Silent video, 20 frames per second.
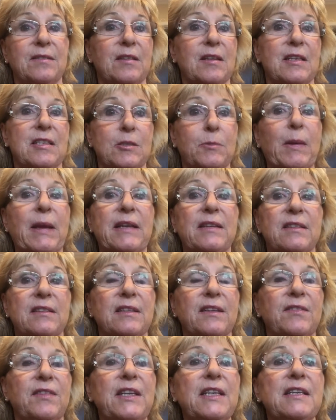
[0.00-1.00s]
expanded
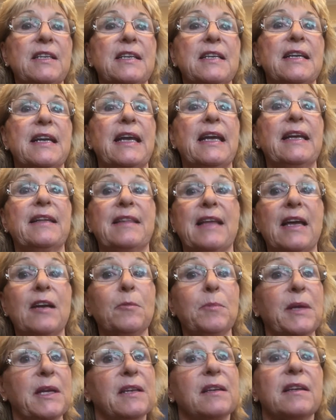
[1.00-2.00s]
living, and
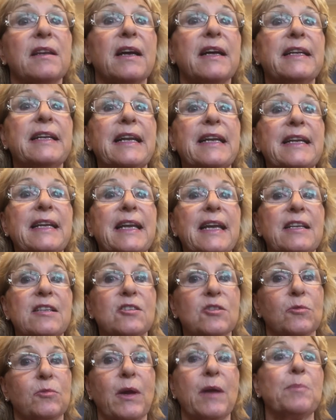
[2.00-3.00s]
that'll be at
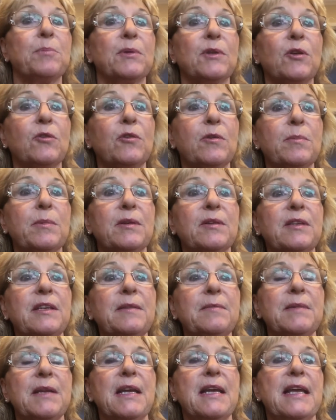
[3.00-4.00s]
988, so right below a
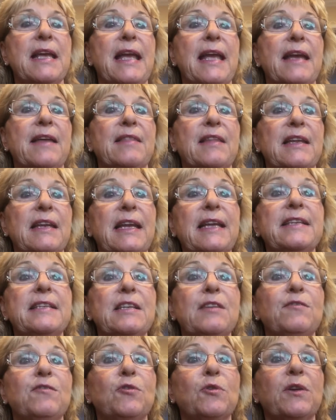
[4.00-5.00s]
million. And then
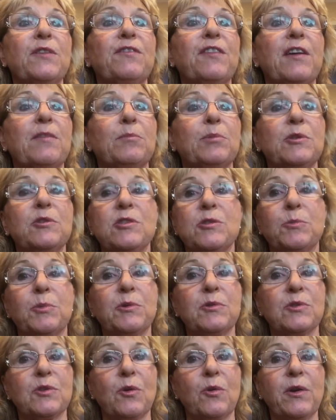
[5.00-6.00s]
1845 Blue
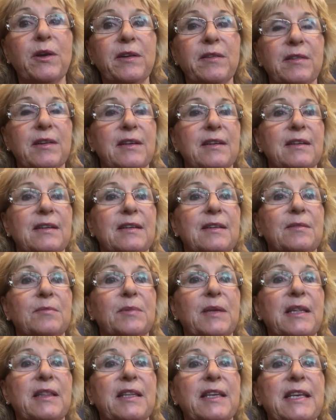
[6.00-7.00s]
Spruce Court,
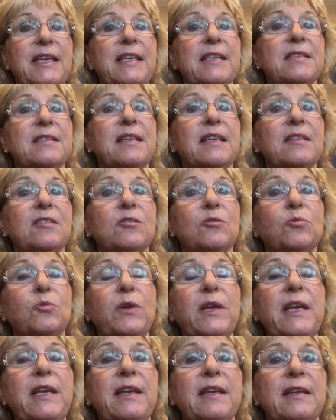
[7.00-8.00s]
get the keys next
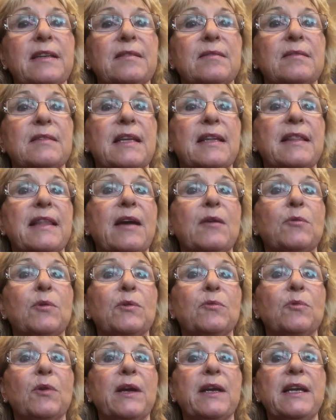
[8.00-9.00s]
week and get that
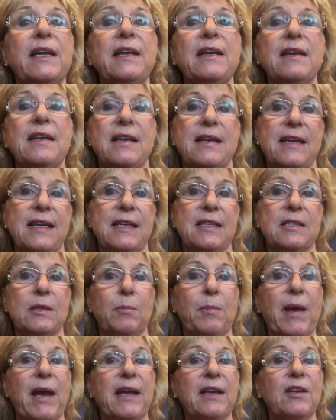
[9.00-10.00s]
one ready. It's a
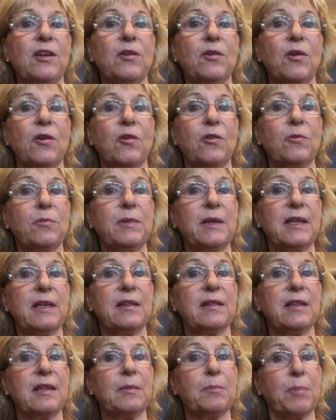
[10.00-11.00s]
patio home
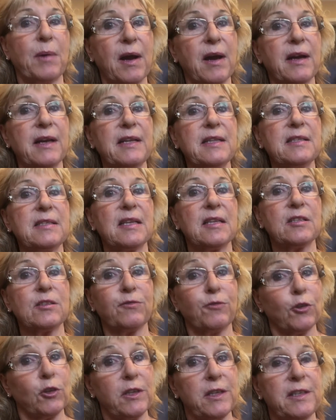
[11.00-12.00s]
in the Pines that's
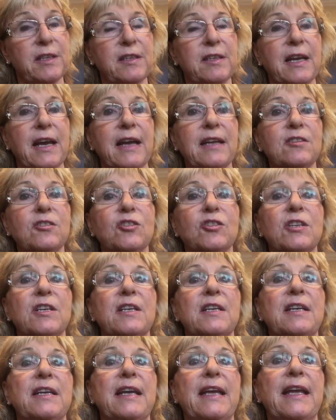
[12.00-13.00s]
fully detached,
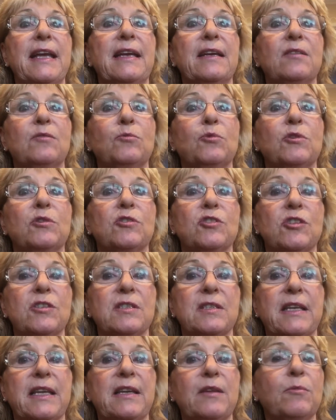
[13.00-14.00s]
and we're
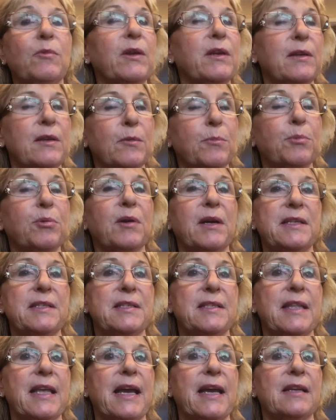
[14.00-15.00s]
just getting ready to
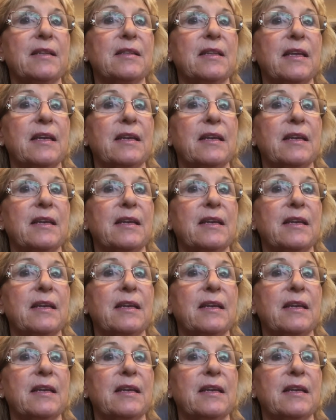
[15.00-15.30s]
price that.